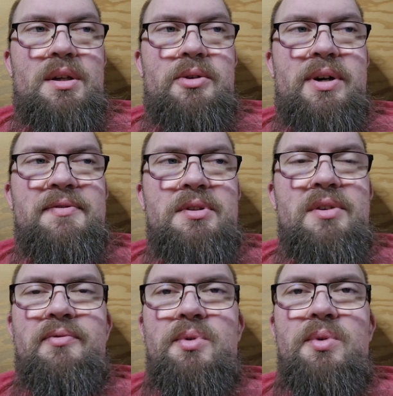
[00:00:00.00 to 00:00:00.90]
have to
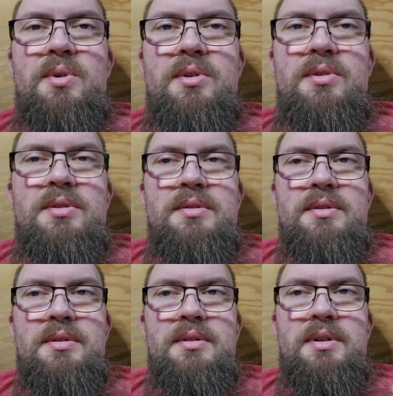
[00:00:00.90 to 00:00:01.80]
look for
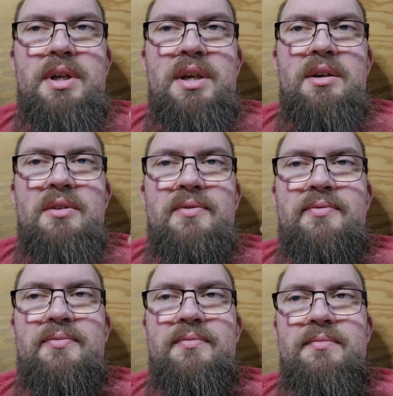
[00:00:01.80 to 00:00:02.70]
if
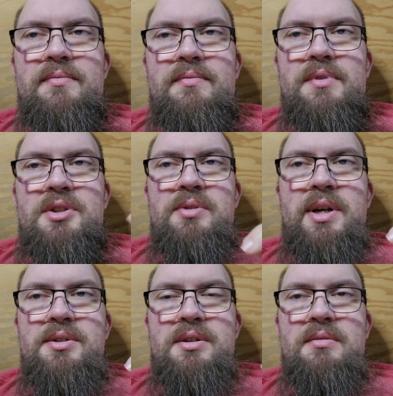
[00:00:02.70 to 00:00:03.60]
the
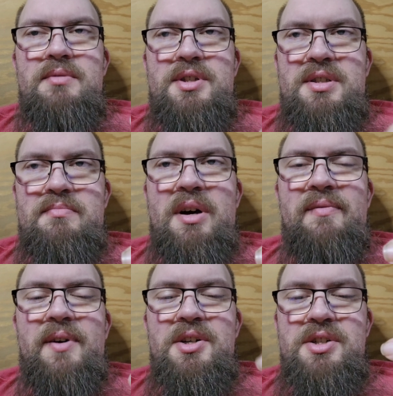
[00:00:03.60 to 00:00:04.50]
triggers are just
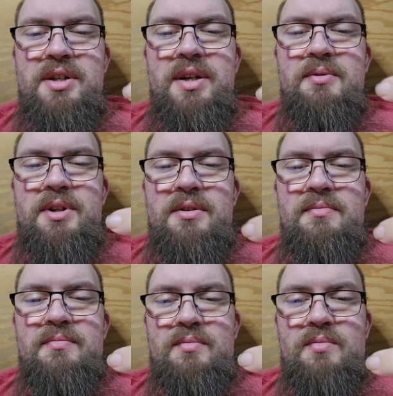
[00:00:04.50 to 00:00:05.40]
malfunctioning
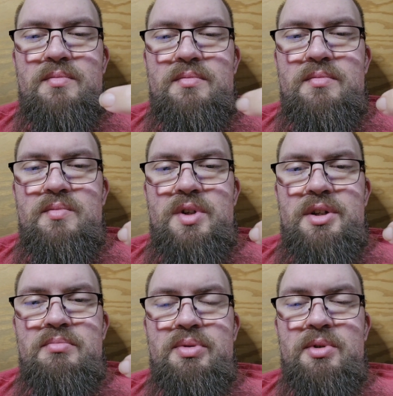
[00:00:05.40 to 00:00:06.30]
when
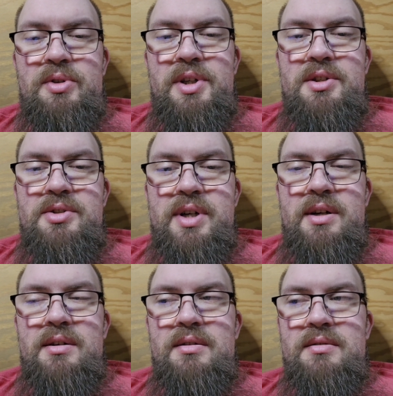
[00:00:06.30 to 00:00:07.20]
you're pulling the trigger